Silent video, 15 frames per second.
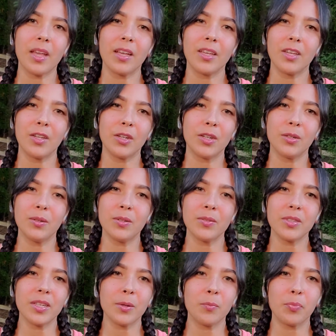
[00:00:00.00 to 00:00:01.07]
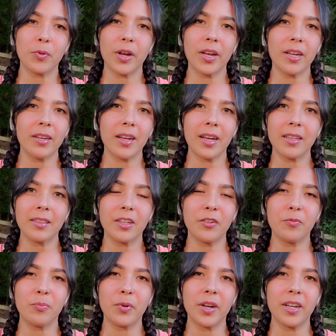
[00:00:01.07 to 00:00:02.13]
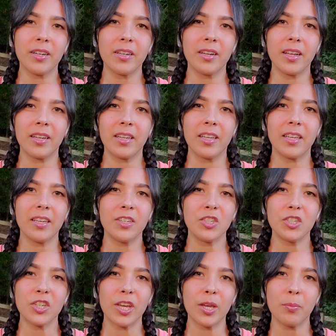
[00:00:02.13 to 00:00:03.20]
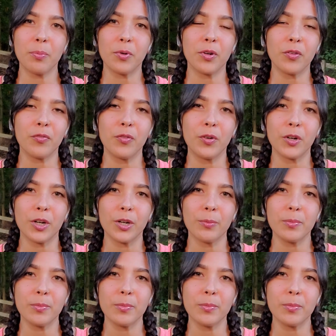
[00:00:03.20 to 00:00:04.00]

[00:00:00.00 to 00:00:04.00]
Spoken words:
was like, bread, I love bread in any shape or form,